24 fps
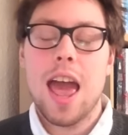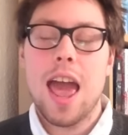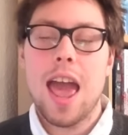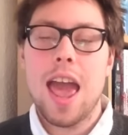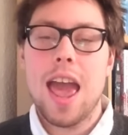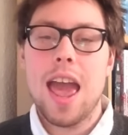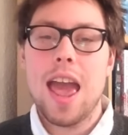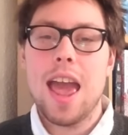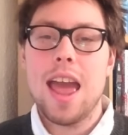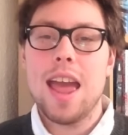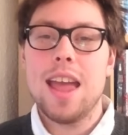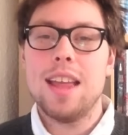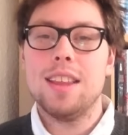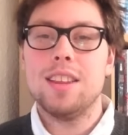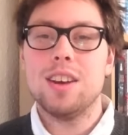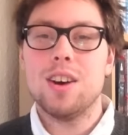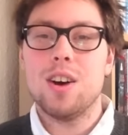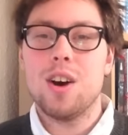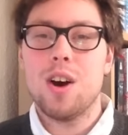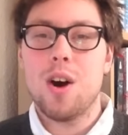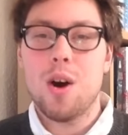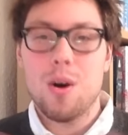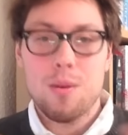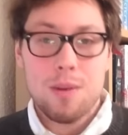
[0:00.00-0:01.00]
And
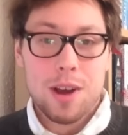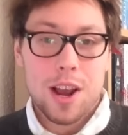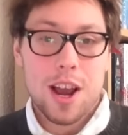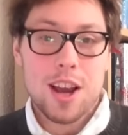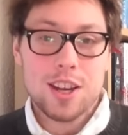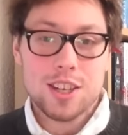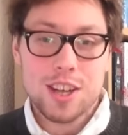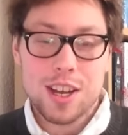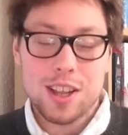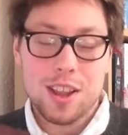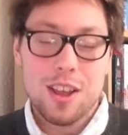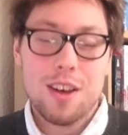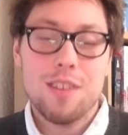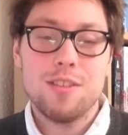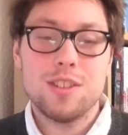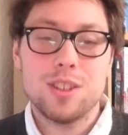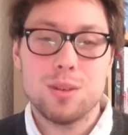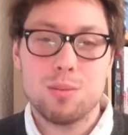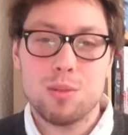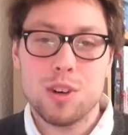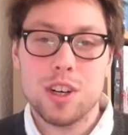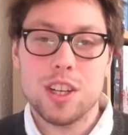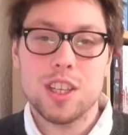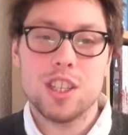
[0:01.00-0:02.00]
oh my gosh, I love
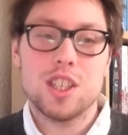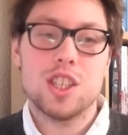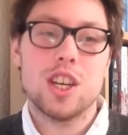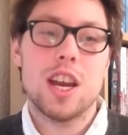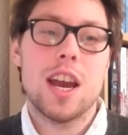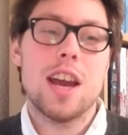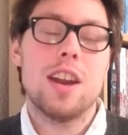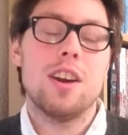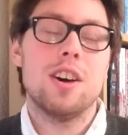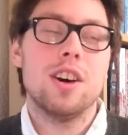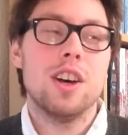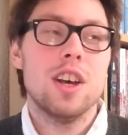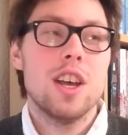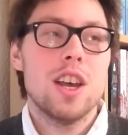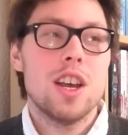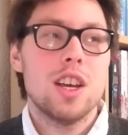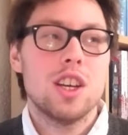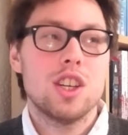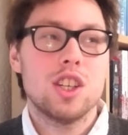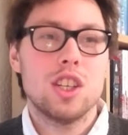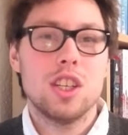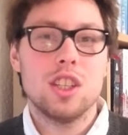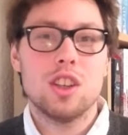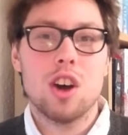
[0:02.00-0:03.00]
Sabrina's channel.
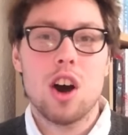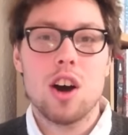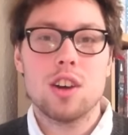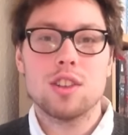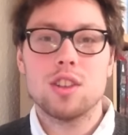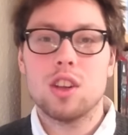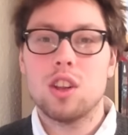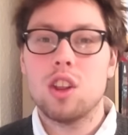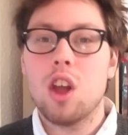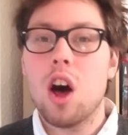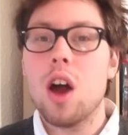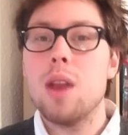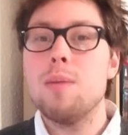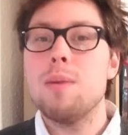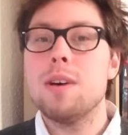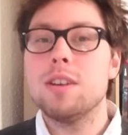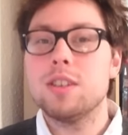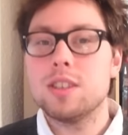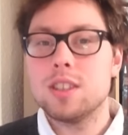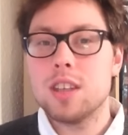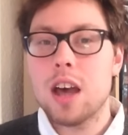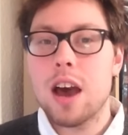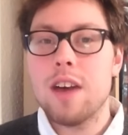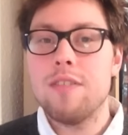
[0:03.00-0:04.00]
She talks a lot about
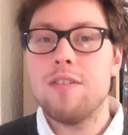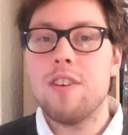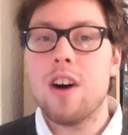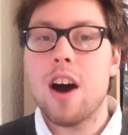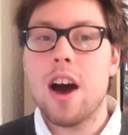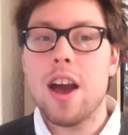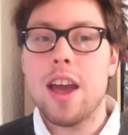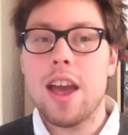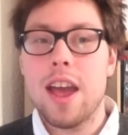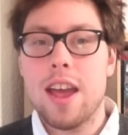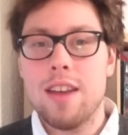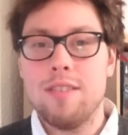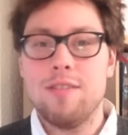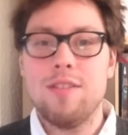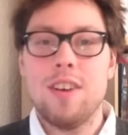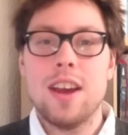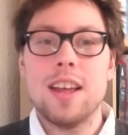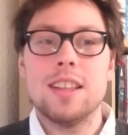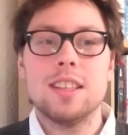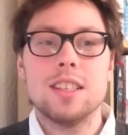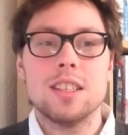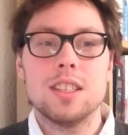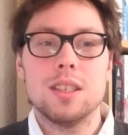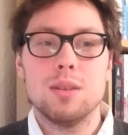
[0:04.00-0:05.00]
sci-fi and
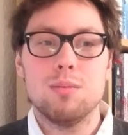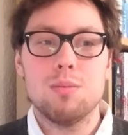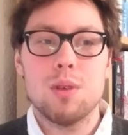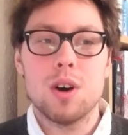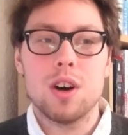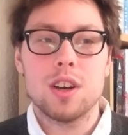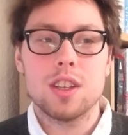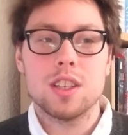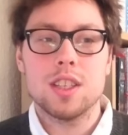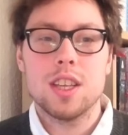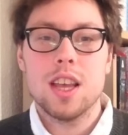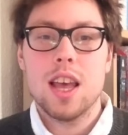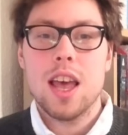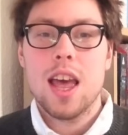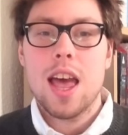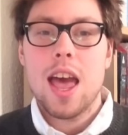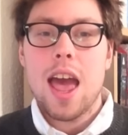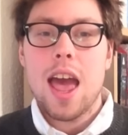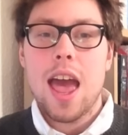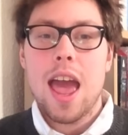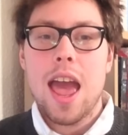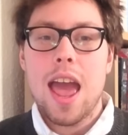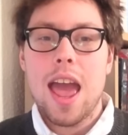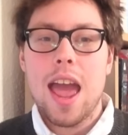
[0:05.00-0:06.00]
fantasy books,
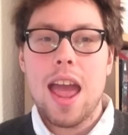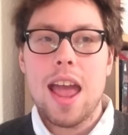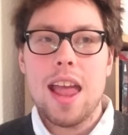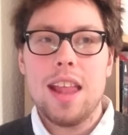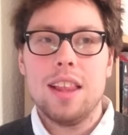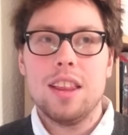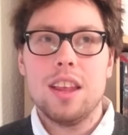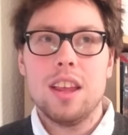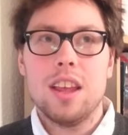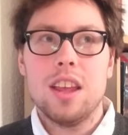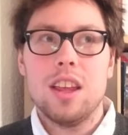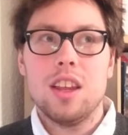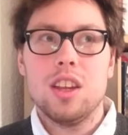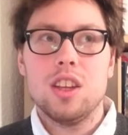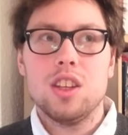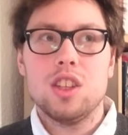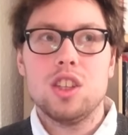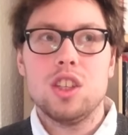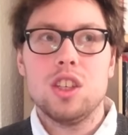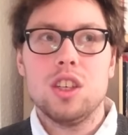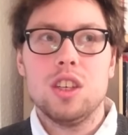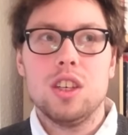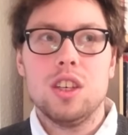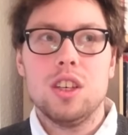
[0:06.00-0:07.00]
and
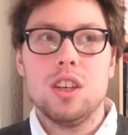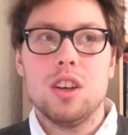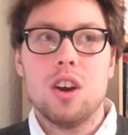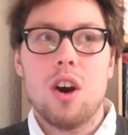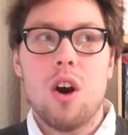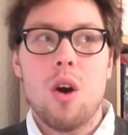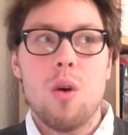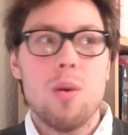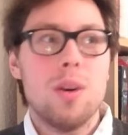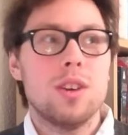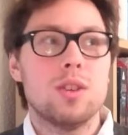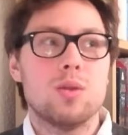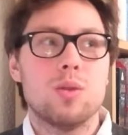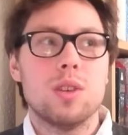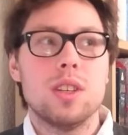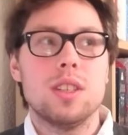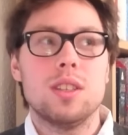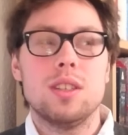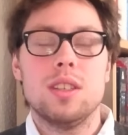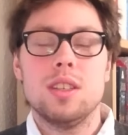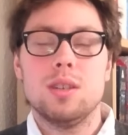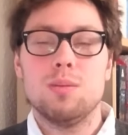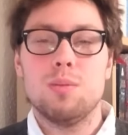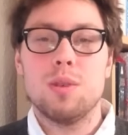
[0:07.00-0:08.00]
she always
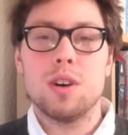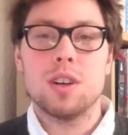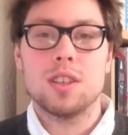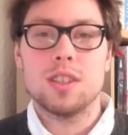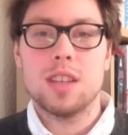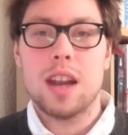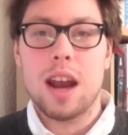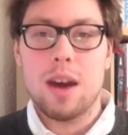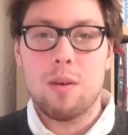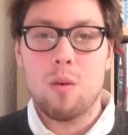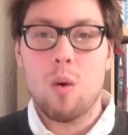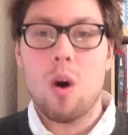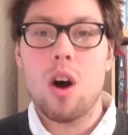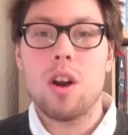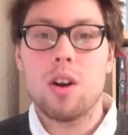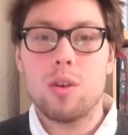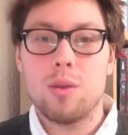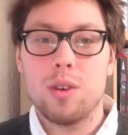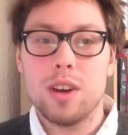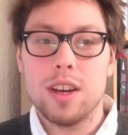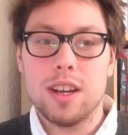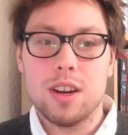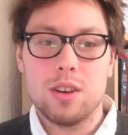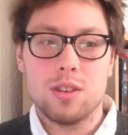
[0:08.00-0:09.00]
reads these books that I want to
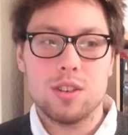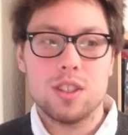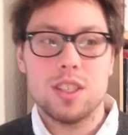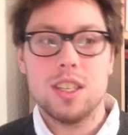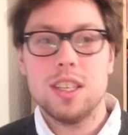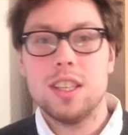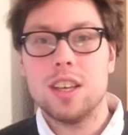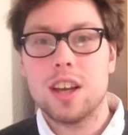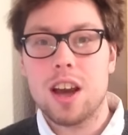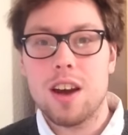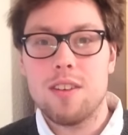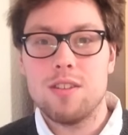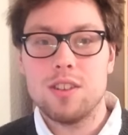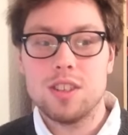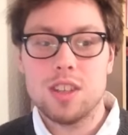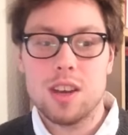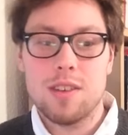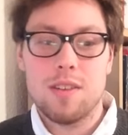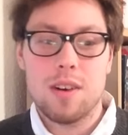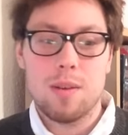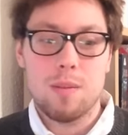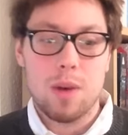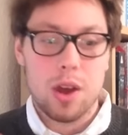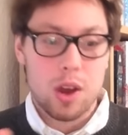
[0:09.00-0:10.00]
read or see the covers
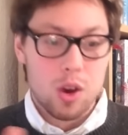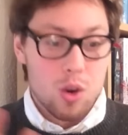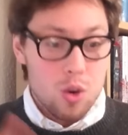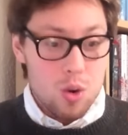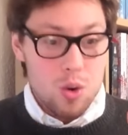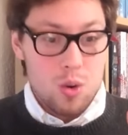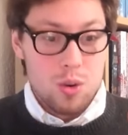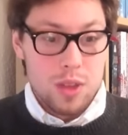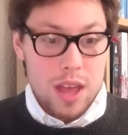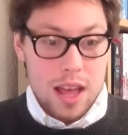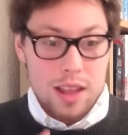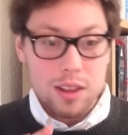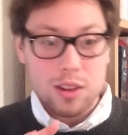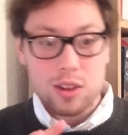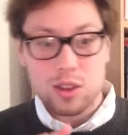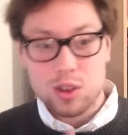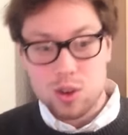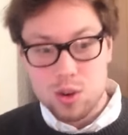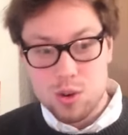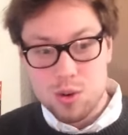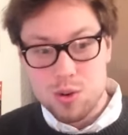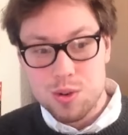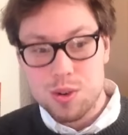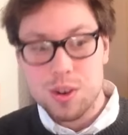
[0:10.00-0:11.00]
of, and I'm like, ooh, that looks
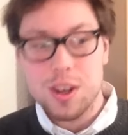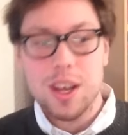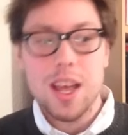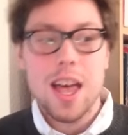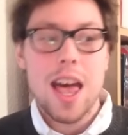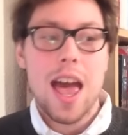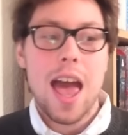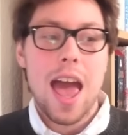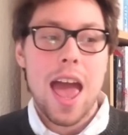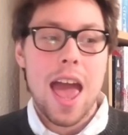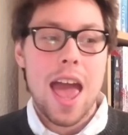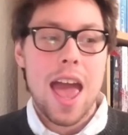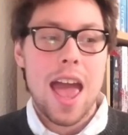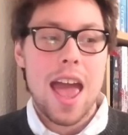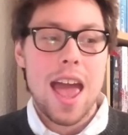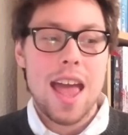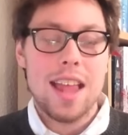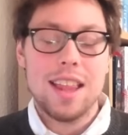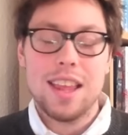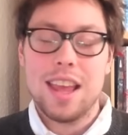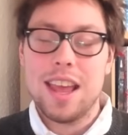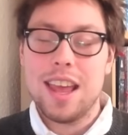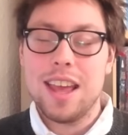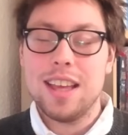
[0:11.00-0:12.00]
cool.
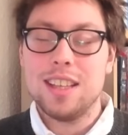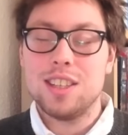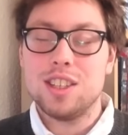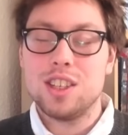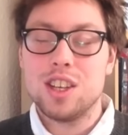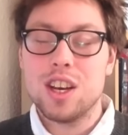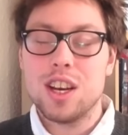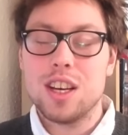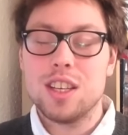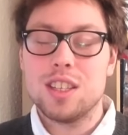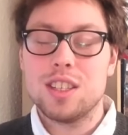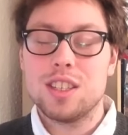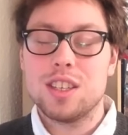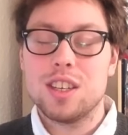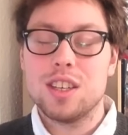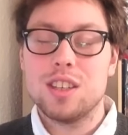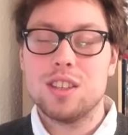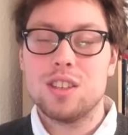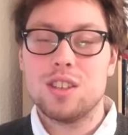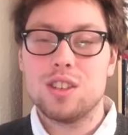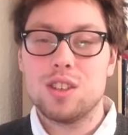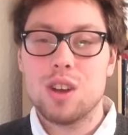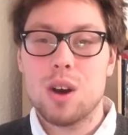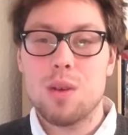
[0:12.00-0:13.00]
And it's just
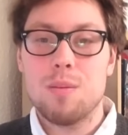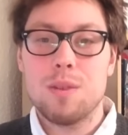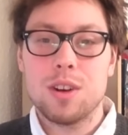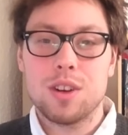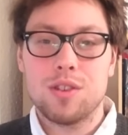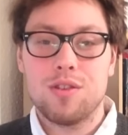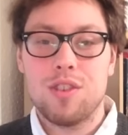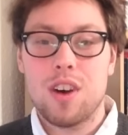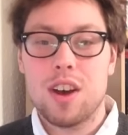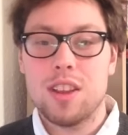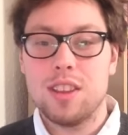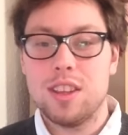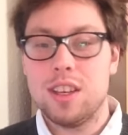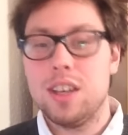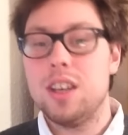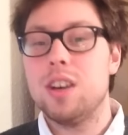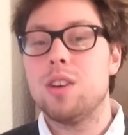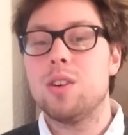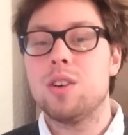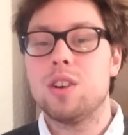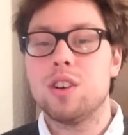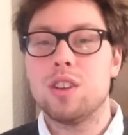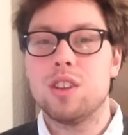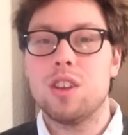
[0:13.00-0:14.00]
so much fun to
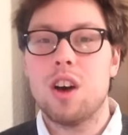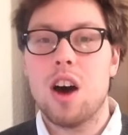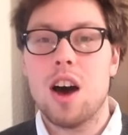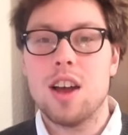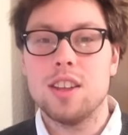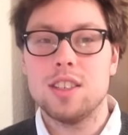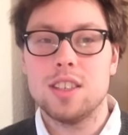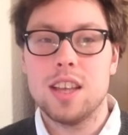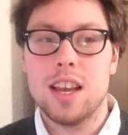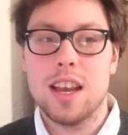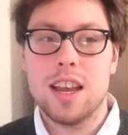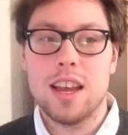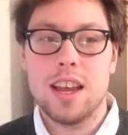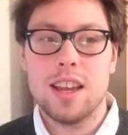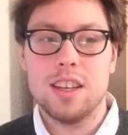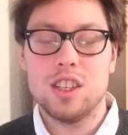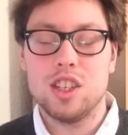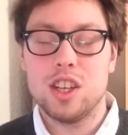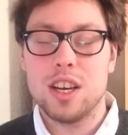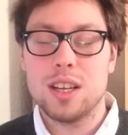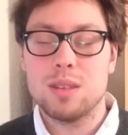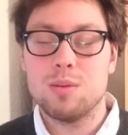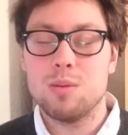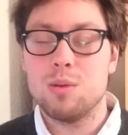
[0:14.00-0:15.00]
hear her thoughts, and
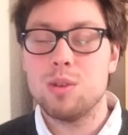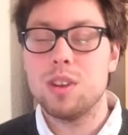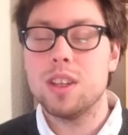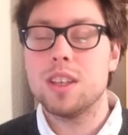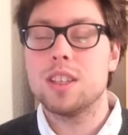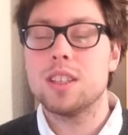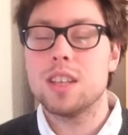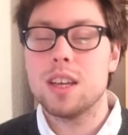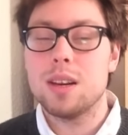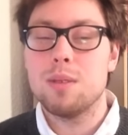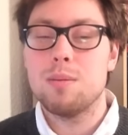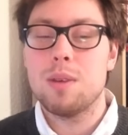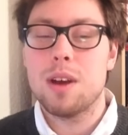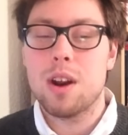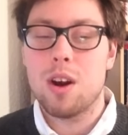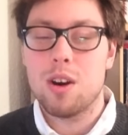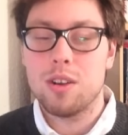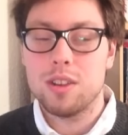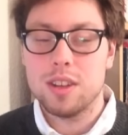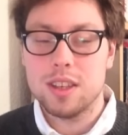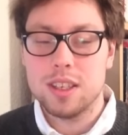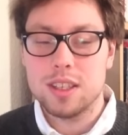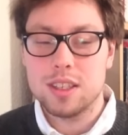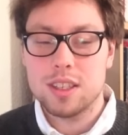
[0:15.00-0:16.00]
she gets me really excited about
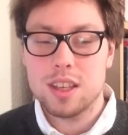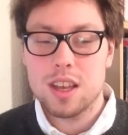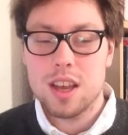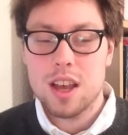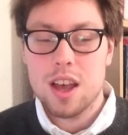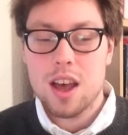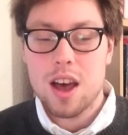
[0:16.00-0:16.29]
all these